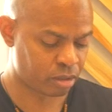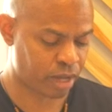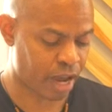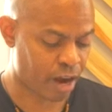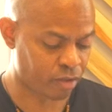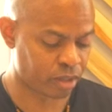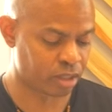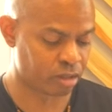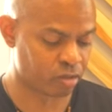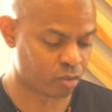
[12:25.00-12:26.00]
the
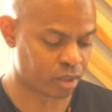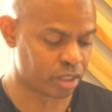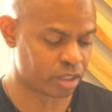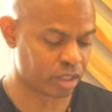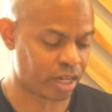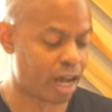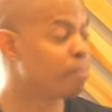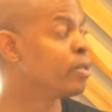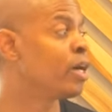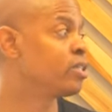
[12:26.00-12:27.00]
African religion
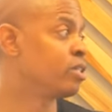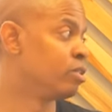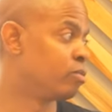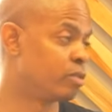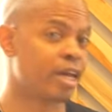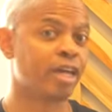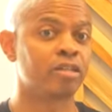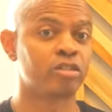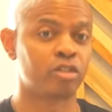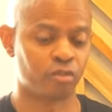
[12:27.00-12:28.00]
complex and its
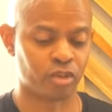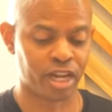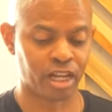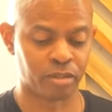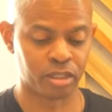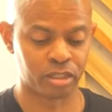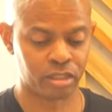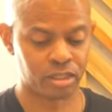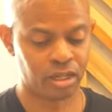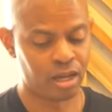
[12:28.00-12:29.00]
eight different
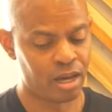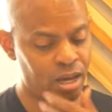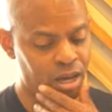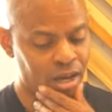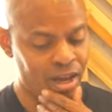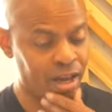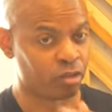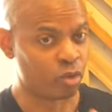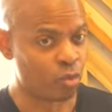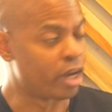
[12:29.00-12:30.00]
elements,
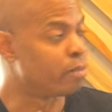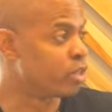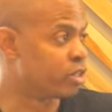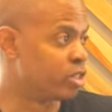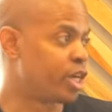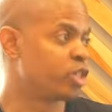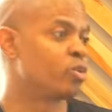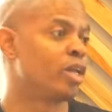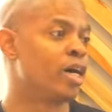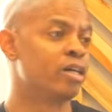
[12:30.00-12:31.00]
and you were able to
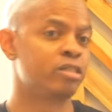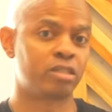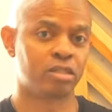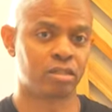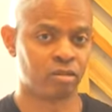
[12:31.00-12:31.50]
contextualize